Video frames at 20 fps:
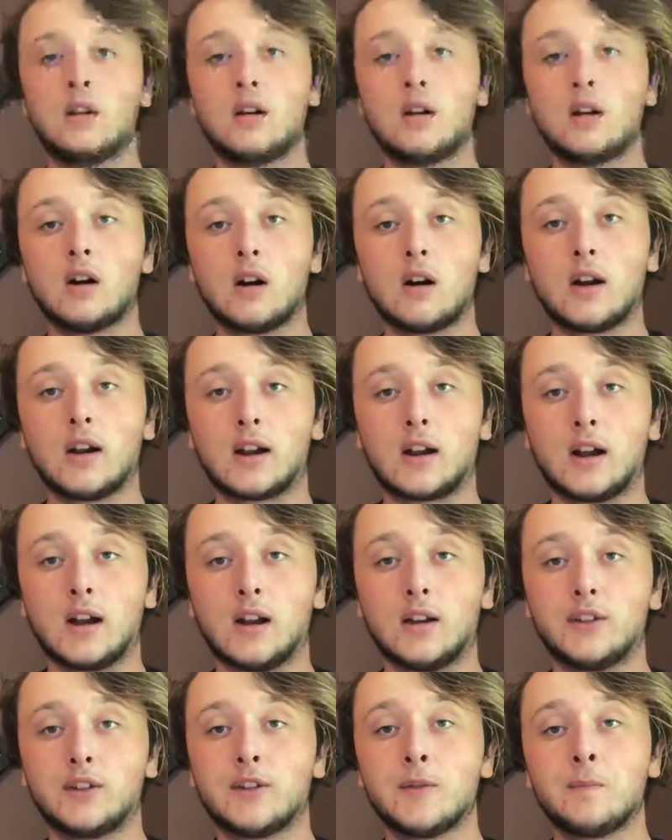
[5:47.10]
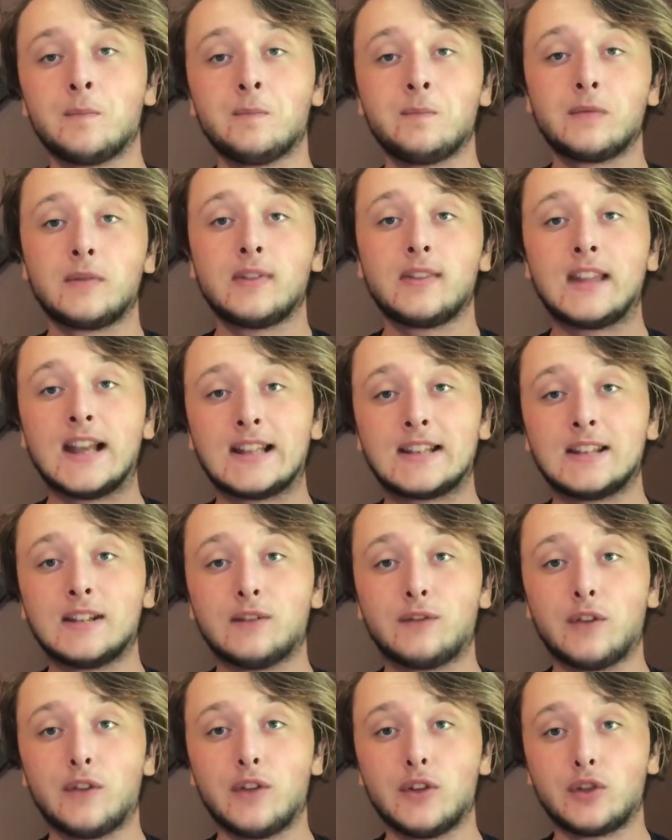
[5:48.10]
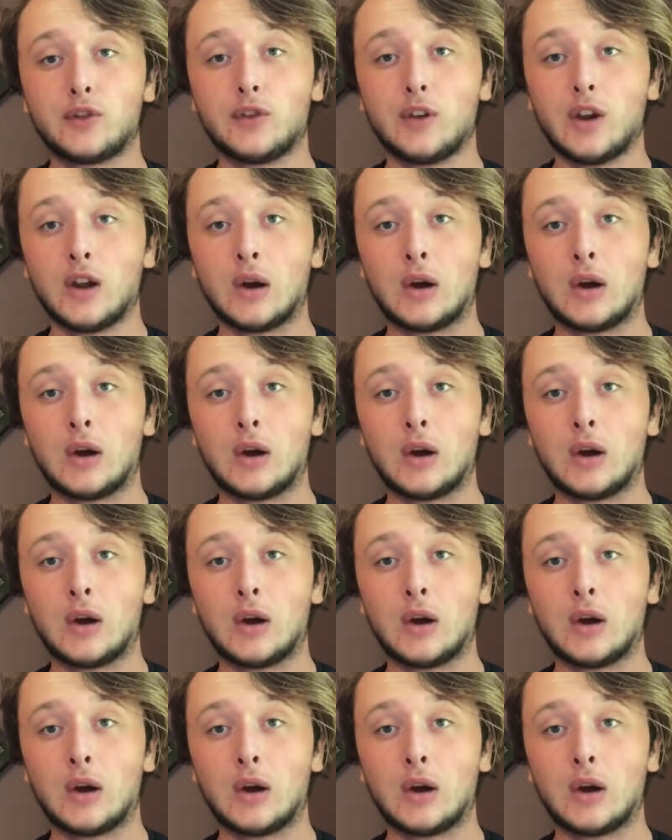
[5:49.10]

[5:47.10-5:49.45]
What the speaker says: Alright guys, that's it for this video.